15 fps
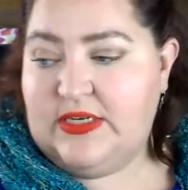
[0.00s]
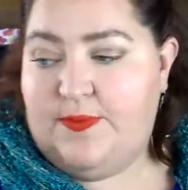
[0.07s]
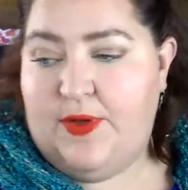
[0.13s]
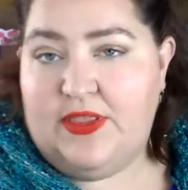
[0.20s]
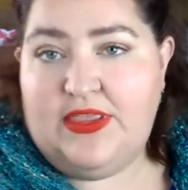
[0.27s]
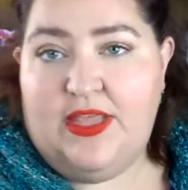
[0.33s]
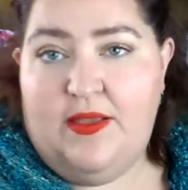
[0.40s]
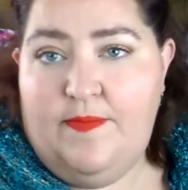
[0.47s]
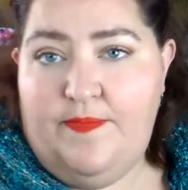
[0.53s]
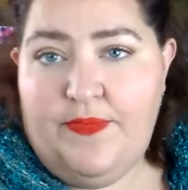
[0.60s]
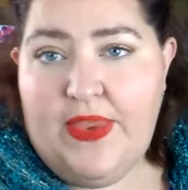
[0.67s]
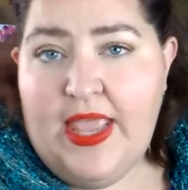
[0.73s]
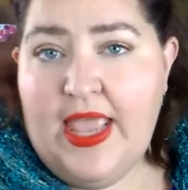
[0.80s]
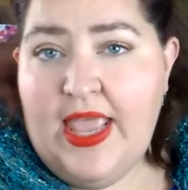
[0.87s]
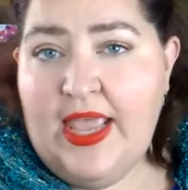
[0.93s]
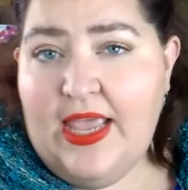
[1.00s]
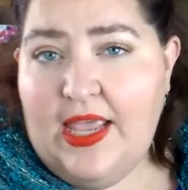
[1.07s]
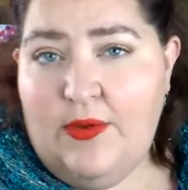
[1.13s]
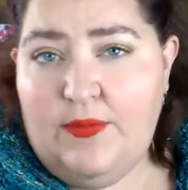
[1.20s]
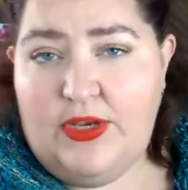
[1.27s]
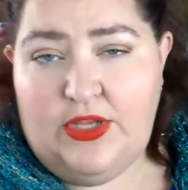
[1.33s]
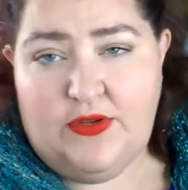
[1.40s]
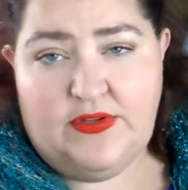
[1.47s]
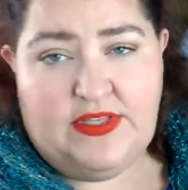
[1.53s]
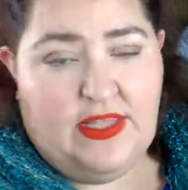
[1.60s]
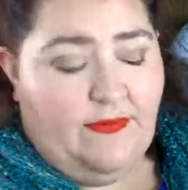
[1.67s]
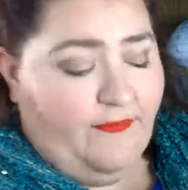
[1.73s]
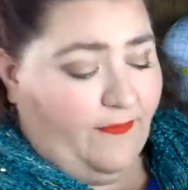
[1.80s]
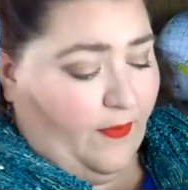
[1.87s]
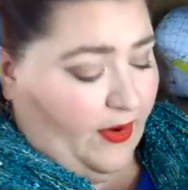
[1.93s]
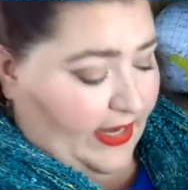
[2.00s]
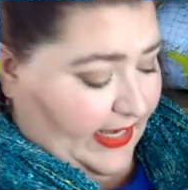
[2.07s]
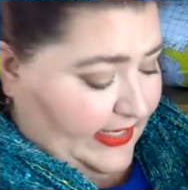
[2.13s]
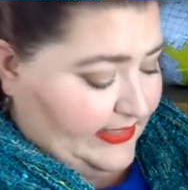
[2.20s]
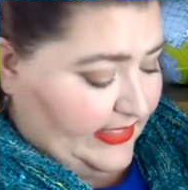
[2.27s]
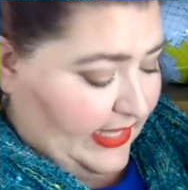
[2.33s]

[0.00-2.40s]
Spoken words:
to put them, he would use them for his